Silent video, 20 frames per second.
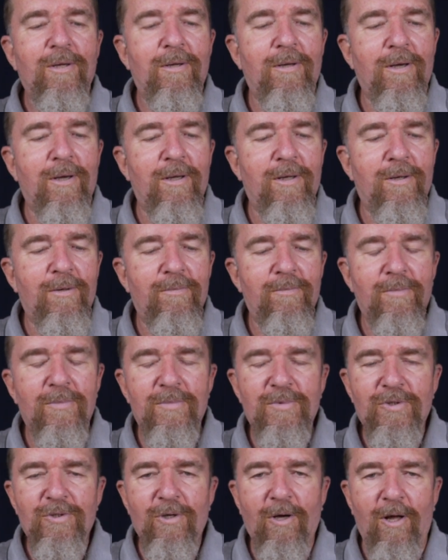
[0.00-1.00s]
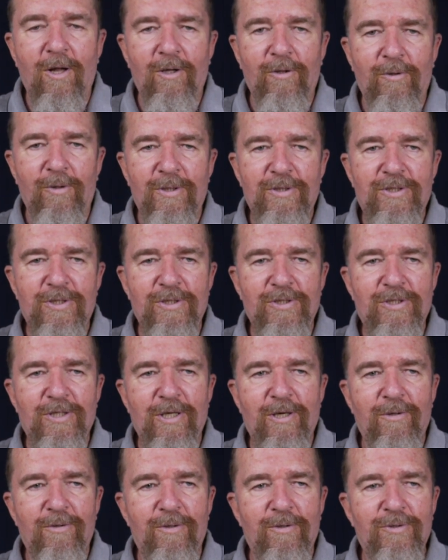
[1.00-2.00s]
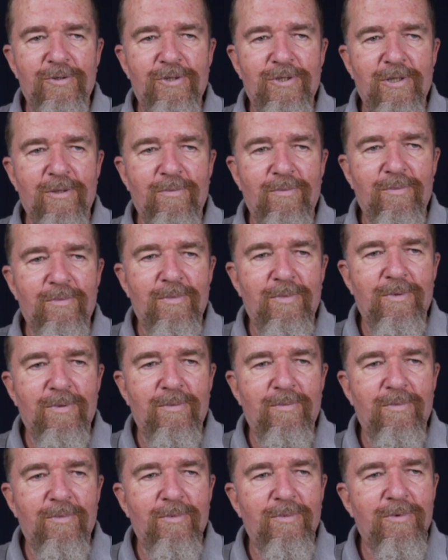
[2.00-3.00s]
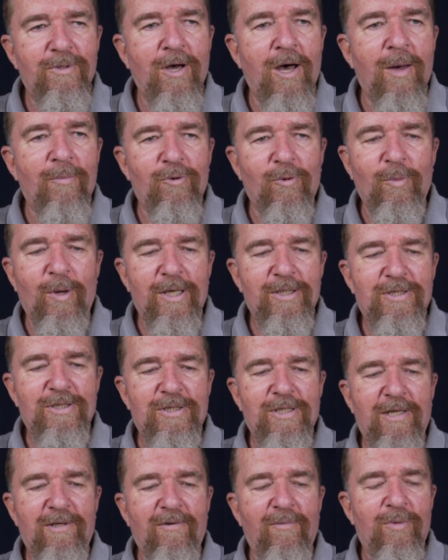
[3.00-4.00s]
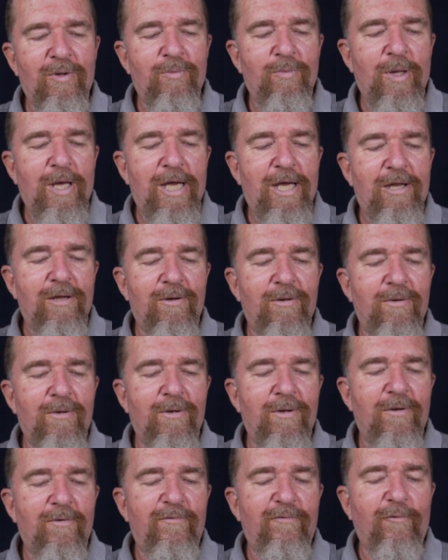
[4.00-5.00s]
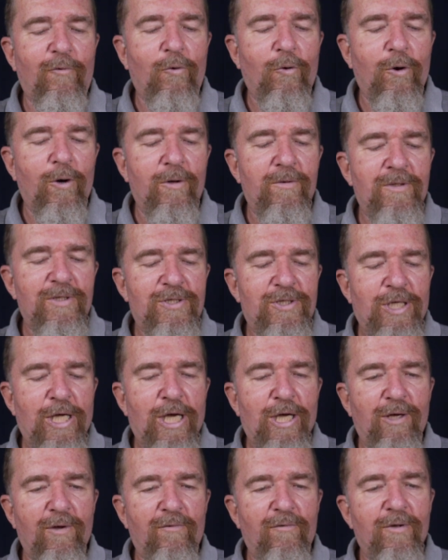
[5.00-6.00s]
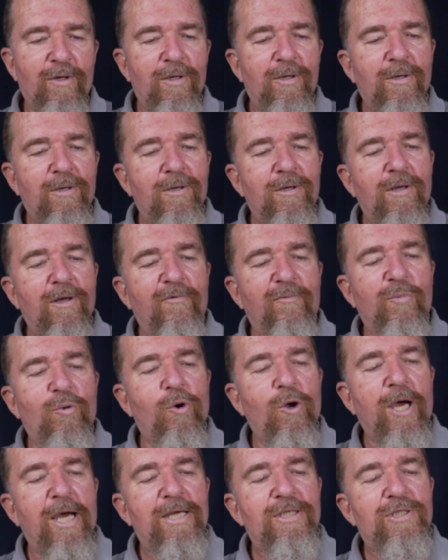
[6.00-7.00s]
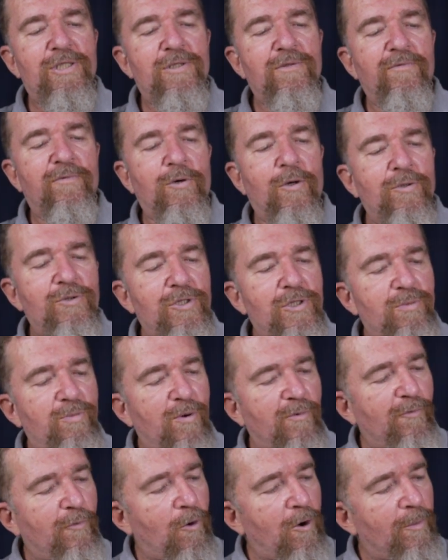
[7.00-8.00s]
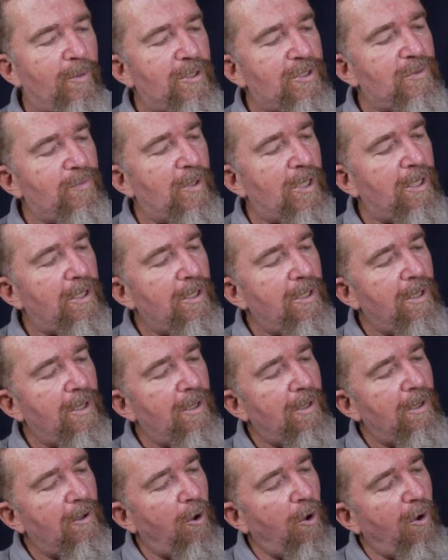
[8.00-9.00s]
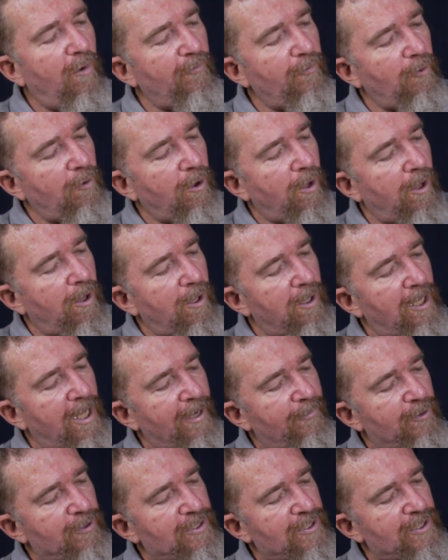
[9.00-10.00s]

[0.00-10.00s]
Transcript: uh, tolerances there. There's some uh, compromises that have been made uh, for the sake of, of price versus performance. But overall, I would